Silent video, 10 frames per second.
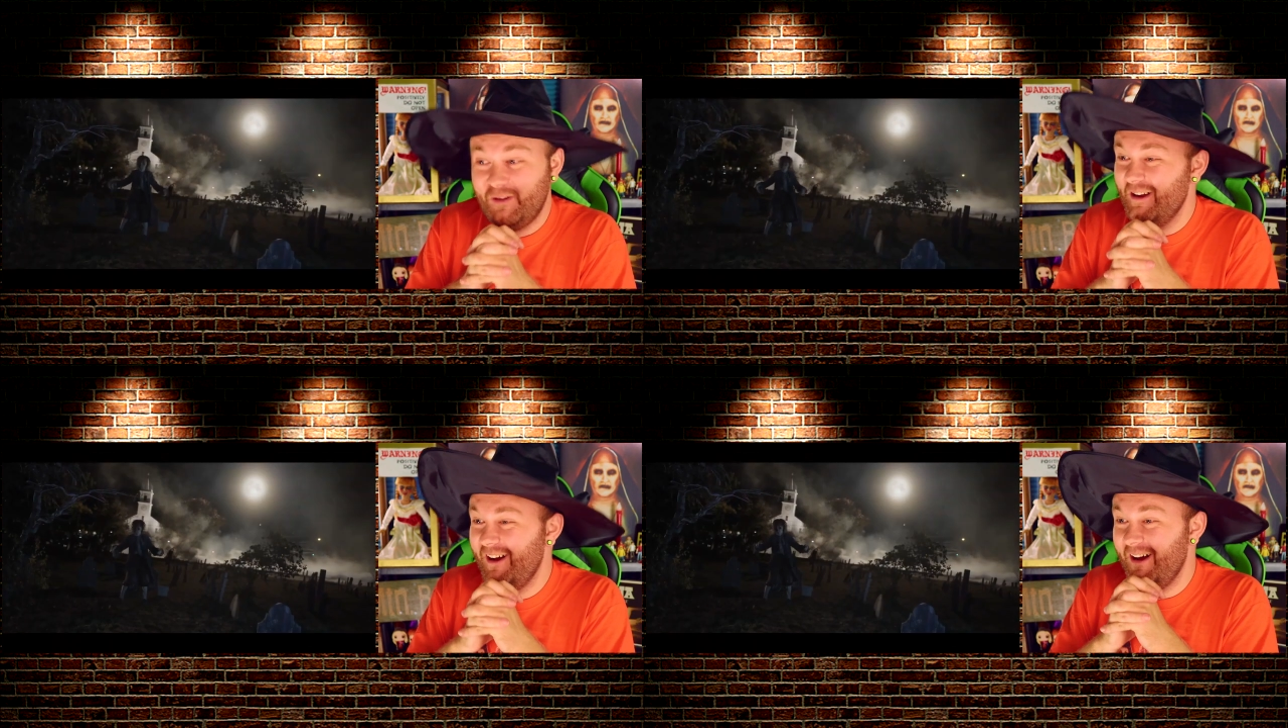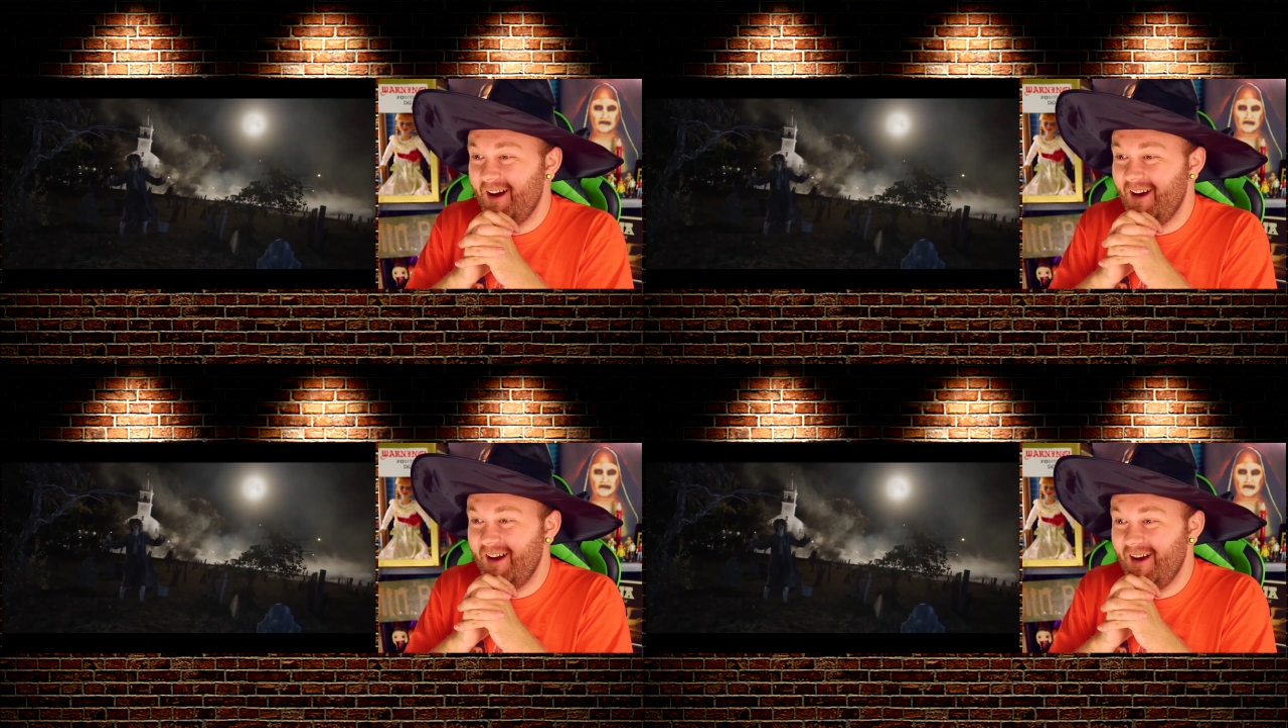
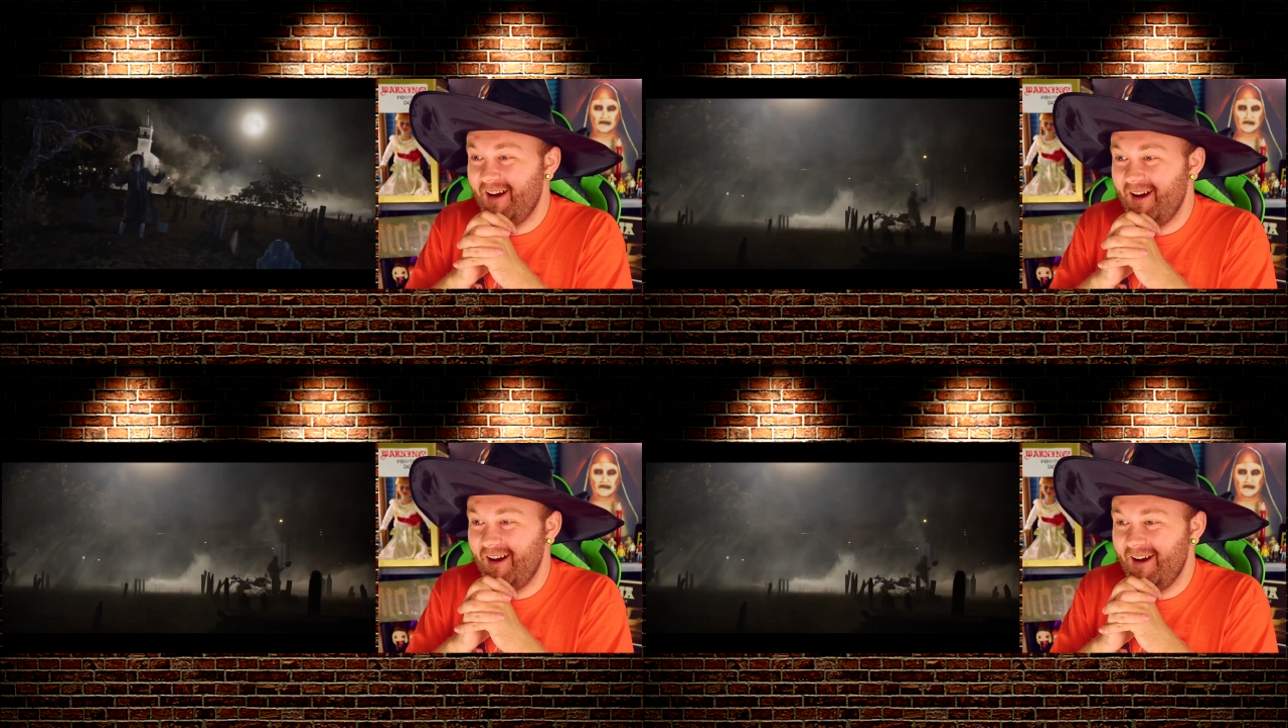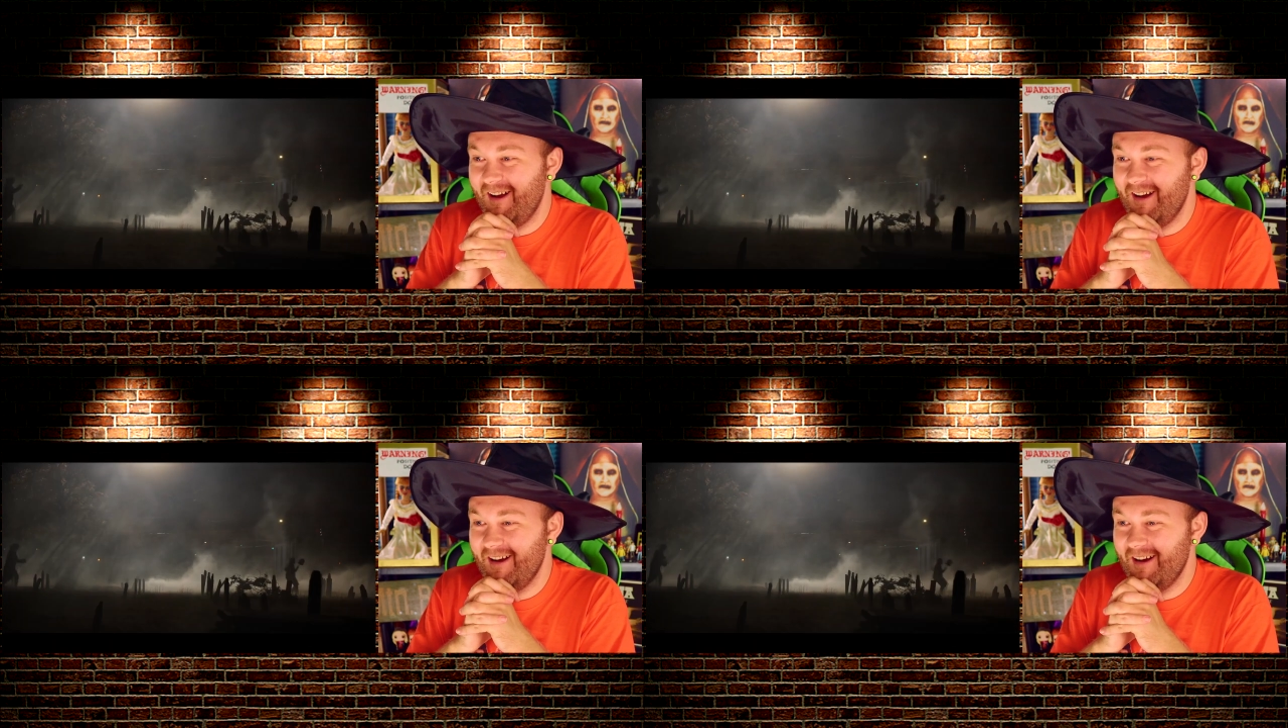I am a
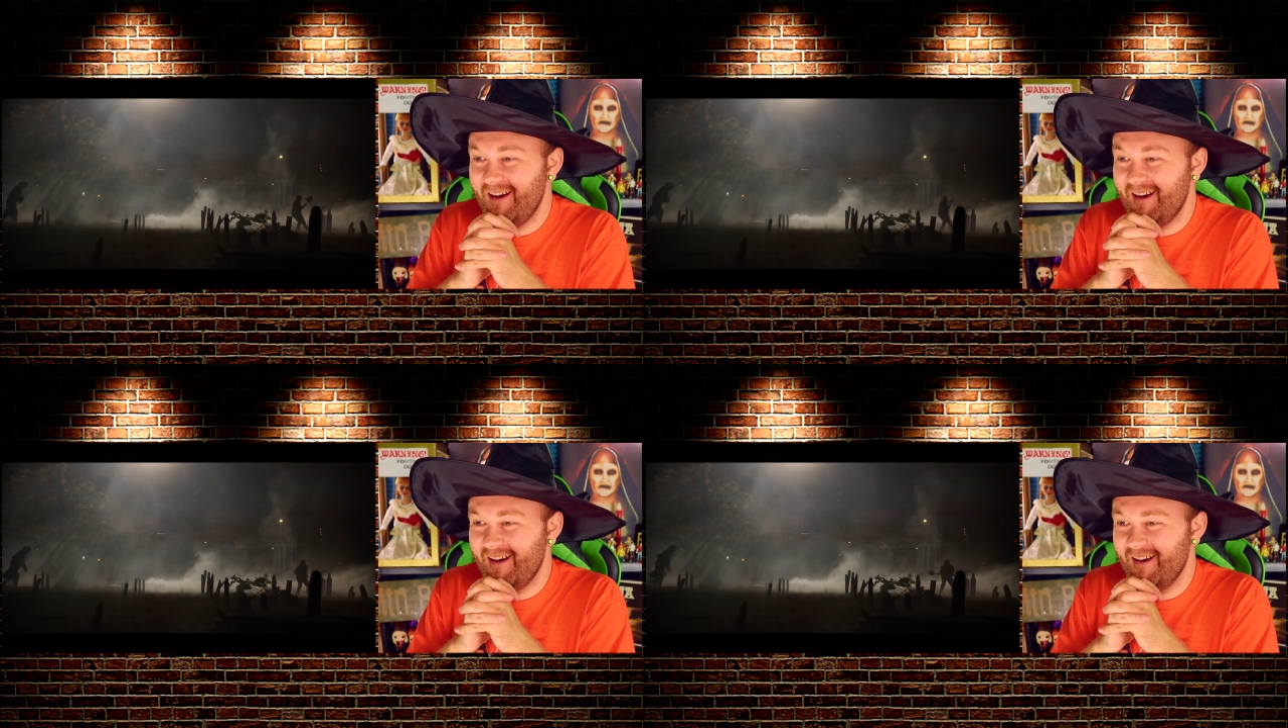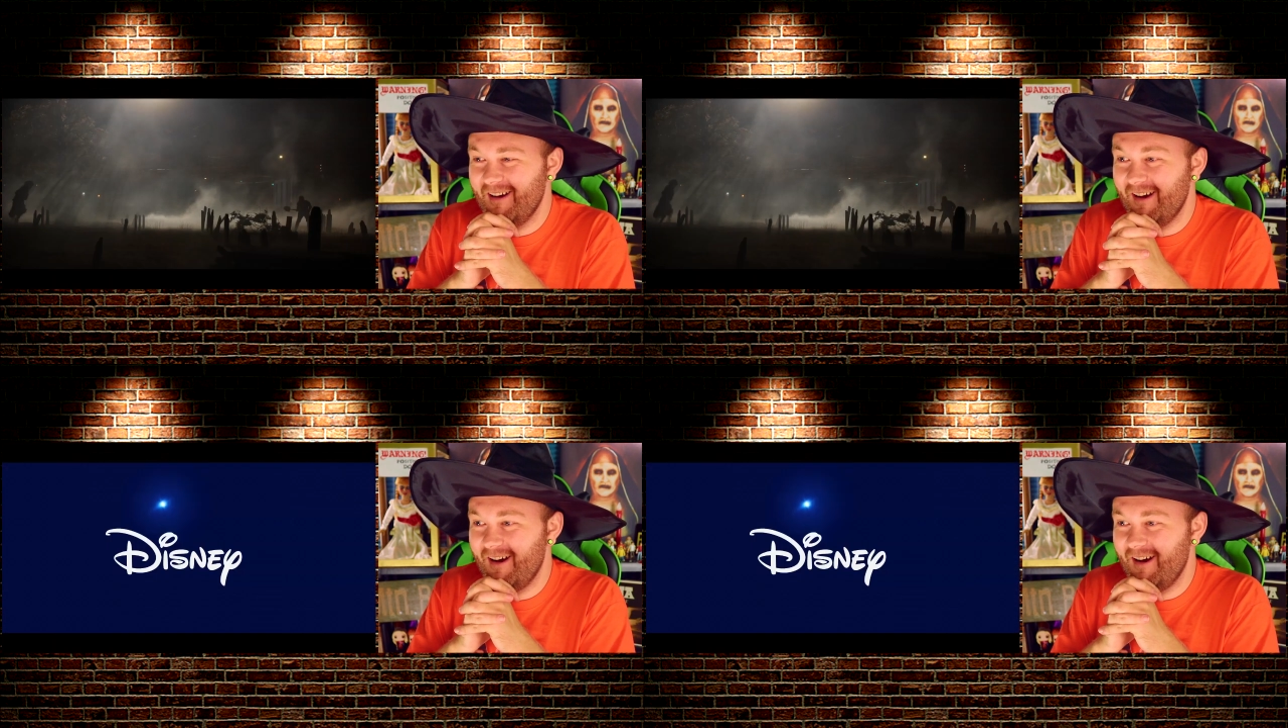good zombie!